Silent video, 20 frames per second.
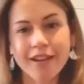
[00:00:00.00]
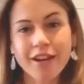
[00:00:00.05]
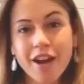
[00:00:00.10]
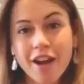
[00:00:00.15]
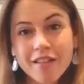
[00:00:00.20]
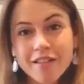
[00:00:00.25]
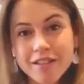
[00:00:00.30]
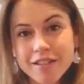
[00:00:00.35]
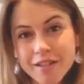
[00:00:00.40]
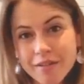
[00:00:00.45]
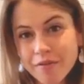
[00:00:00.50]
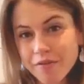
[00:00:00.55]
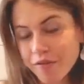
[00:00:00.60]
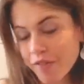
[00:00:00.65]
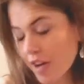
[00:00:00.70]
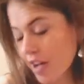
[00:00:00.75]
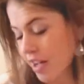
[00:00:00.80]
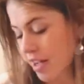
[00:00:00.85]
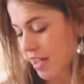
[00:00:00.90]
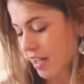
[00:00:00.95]
the colors are
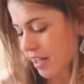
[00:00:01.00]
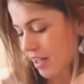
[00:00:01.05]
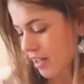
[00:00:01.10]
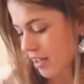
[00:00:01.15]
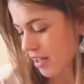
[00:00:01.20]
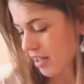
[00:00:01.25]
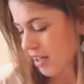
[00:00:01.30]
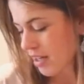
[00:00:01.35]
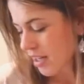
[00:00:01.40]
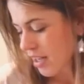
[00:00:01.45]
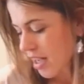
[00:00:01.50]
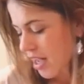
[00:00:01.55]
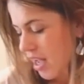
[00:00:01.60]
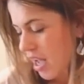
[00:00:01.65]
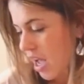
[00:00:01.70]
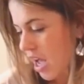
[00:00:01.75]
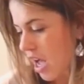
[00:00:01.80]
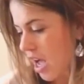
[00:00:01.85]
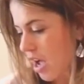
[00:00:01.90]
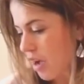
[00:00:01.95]
fun.
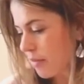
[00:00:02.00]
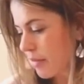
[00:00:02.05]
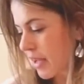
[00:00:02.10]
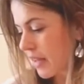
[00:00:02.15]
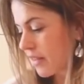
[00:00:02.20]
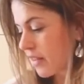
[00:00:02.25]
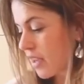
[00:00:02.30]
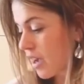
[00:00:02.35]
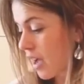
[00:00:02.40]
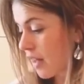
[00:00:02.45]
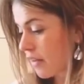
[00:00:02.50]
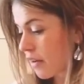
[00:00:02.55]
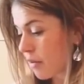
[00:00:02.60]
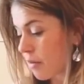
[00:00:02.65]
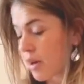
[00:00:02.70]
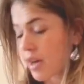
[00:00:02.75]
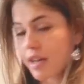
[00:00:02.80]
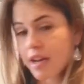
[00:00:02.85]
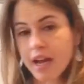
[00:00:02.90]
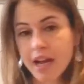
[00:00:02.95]
And the other
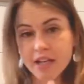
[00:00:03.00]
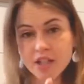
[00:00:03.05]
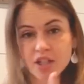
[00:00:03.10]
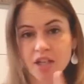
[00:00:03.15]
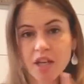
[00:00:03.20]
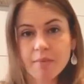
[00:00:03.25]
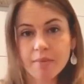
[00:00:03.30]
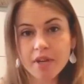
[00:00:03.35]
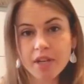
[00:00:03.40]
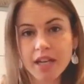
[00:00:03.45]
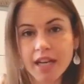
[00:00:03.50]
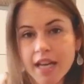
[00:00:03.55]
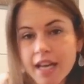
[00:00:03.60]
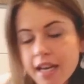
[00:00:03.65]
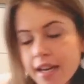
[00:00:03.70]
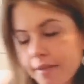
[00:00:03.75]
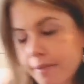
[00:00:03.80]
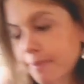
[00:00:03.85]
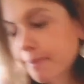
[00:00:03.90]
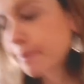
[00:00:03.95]
one, actually, I'm gonna get
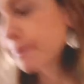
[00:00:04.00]
it.